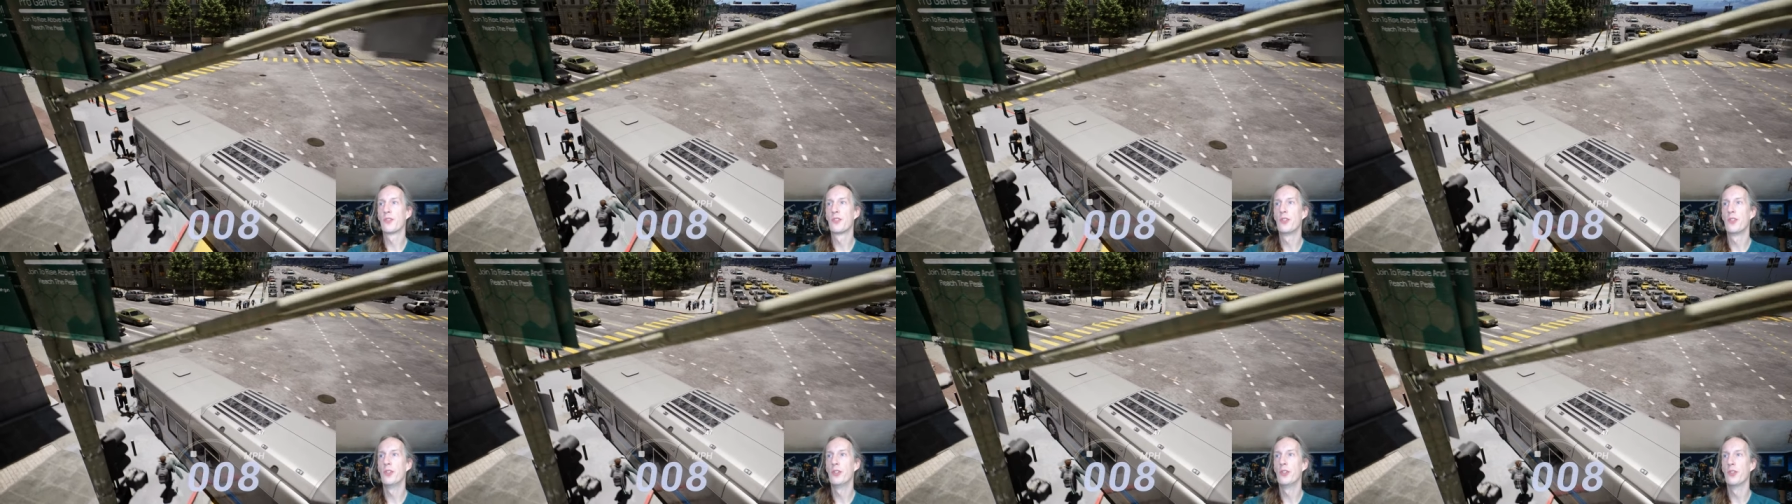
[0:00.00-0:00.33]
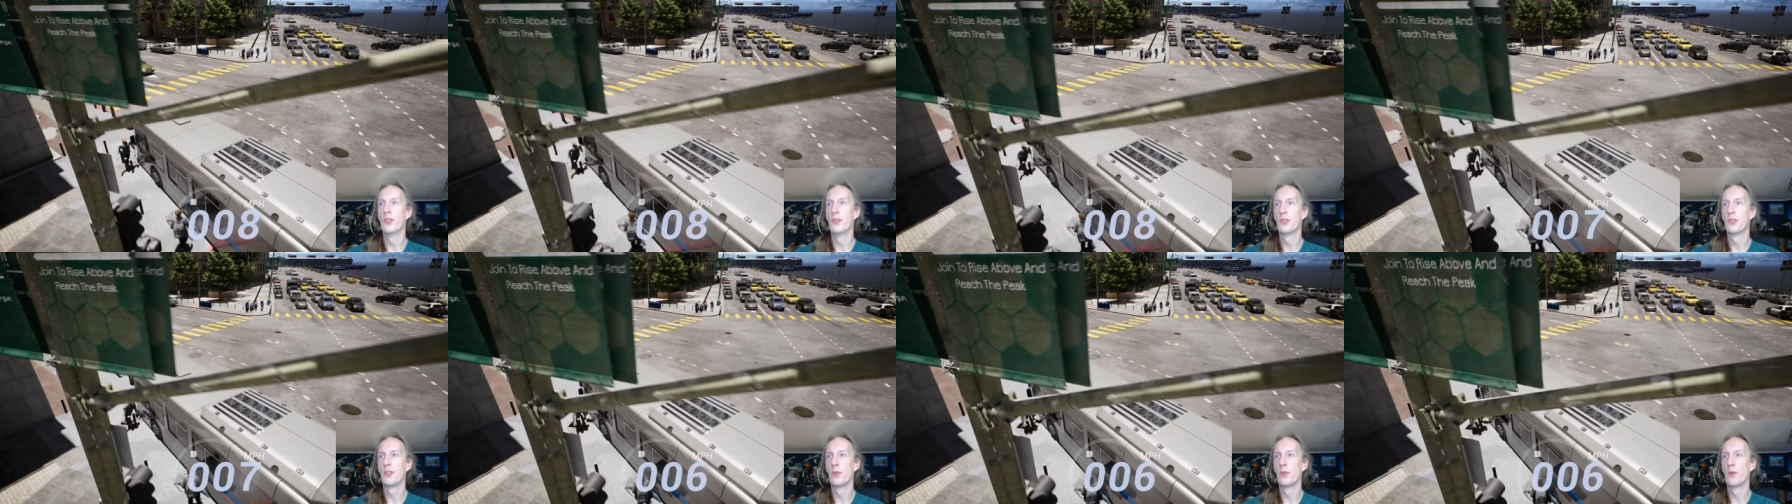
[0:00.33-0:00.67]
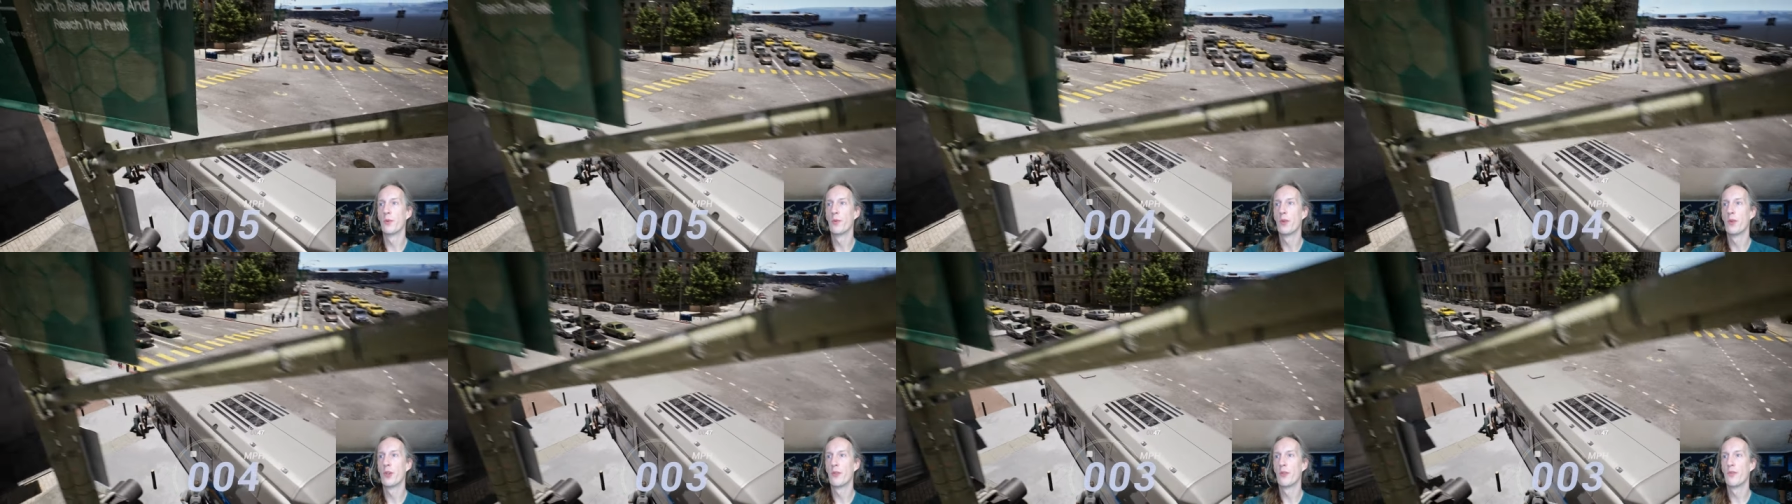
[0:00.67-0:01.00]
too. So we'll
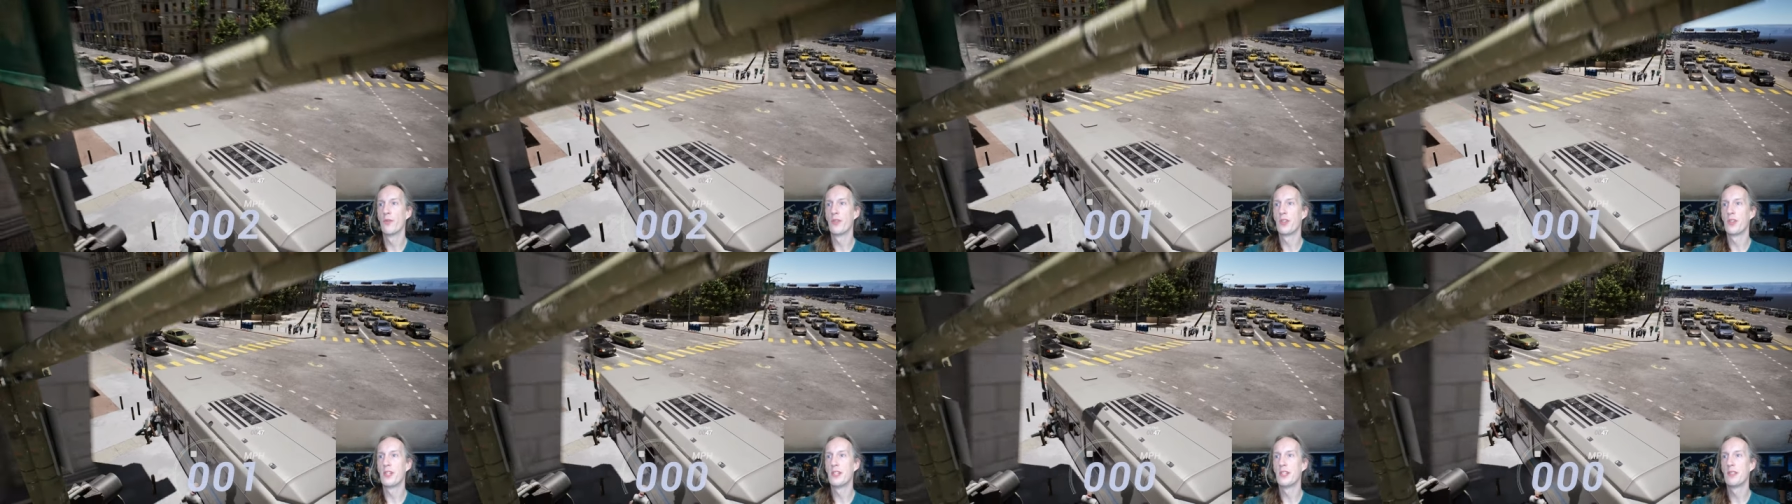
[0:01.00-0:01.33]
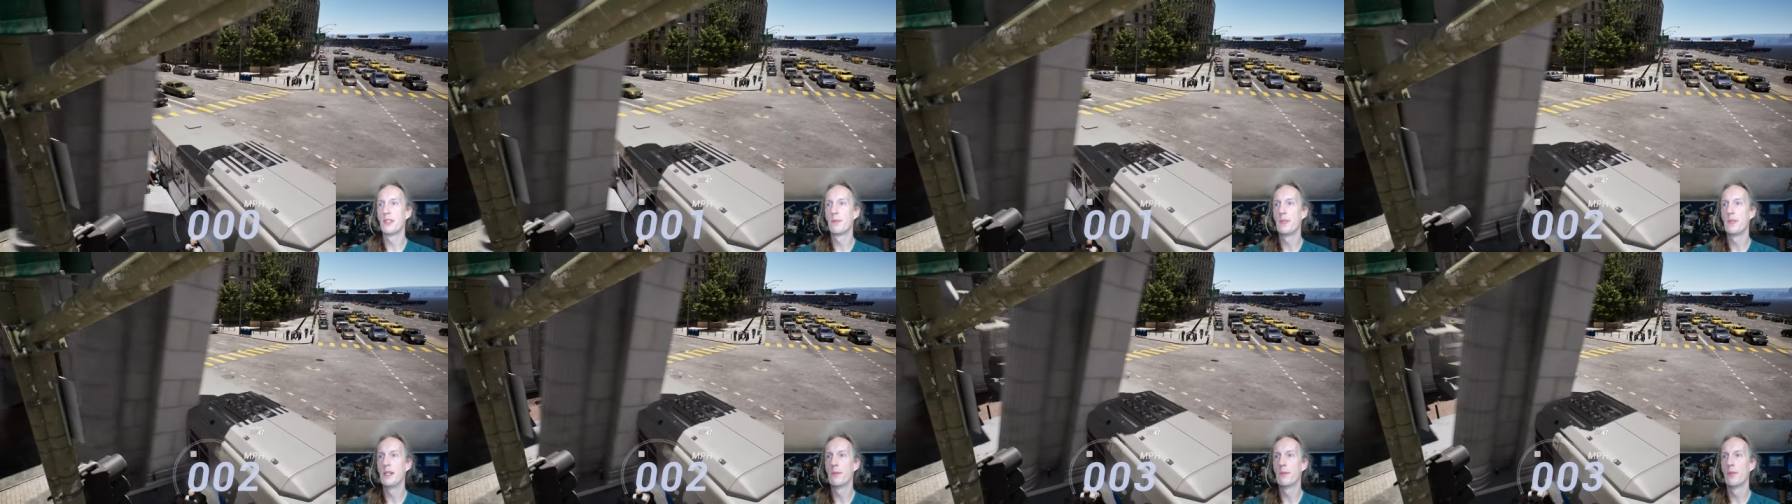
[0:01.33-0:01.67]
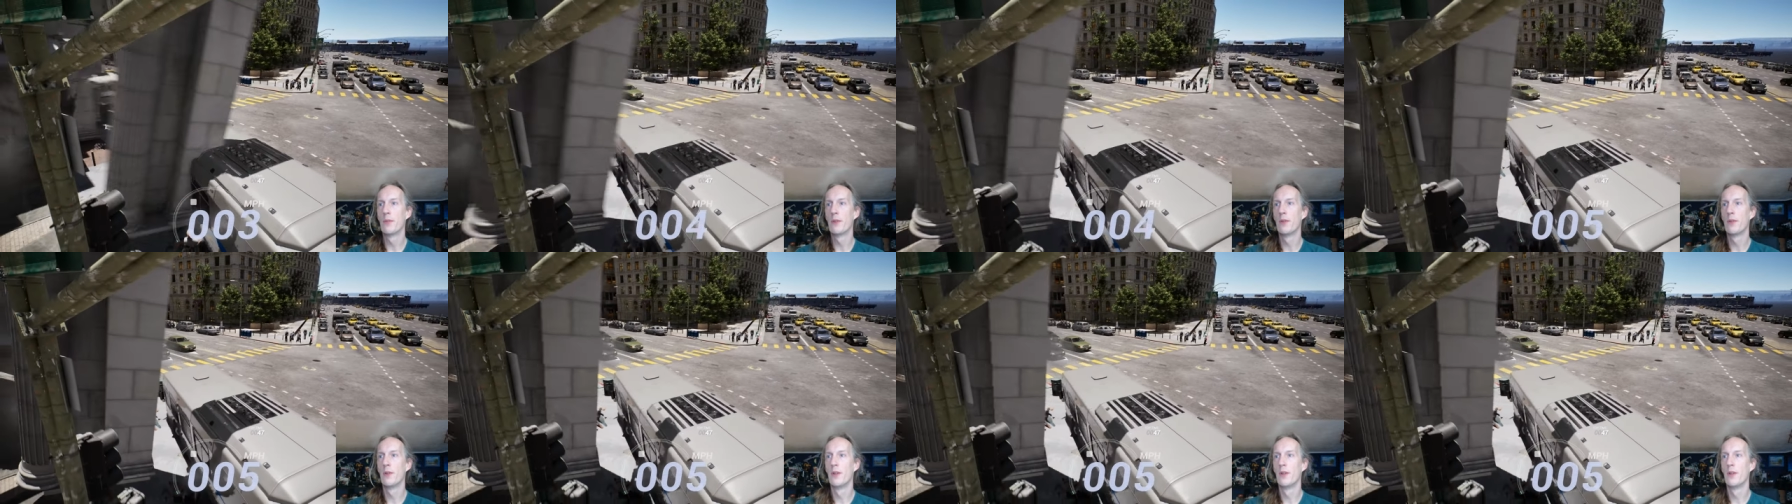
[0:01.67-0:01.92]
run over these people.